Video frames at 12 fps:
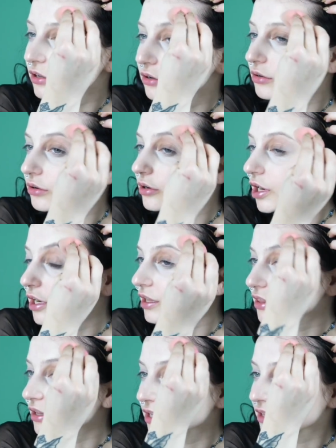you or
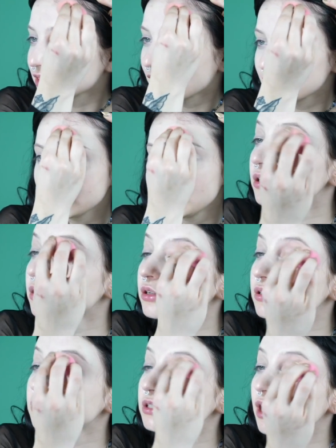anything like that,
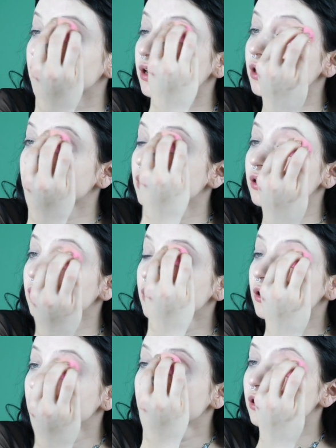take
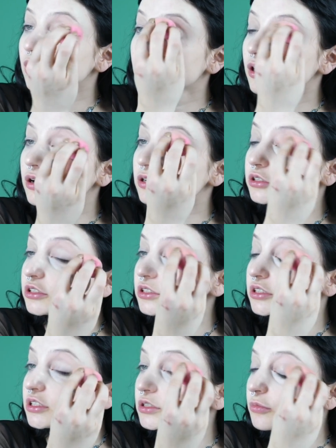
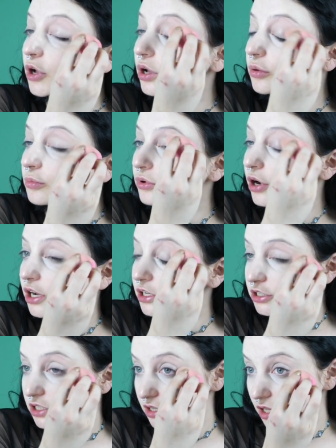just a small
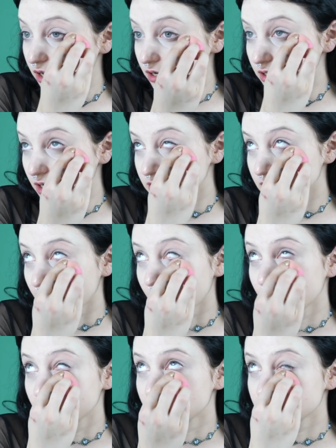brush and then
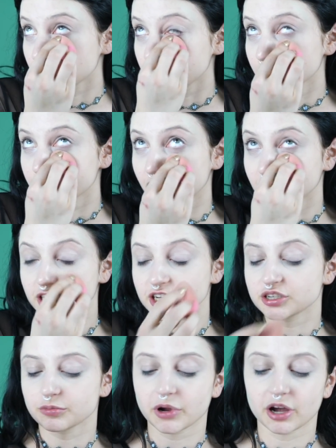dab any sort of
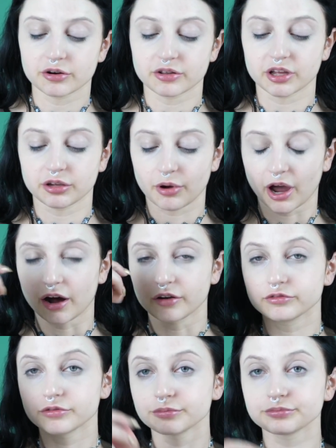foundation powder that you
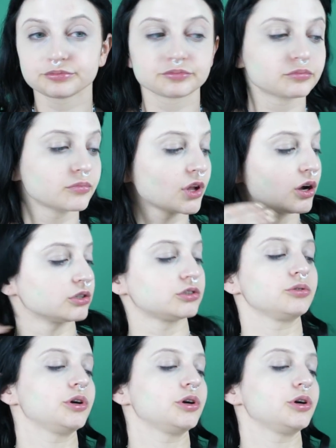have onto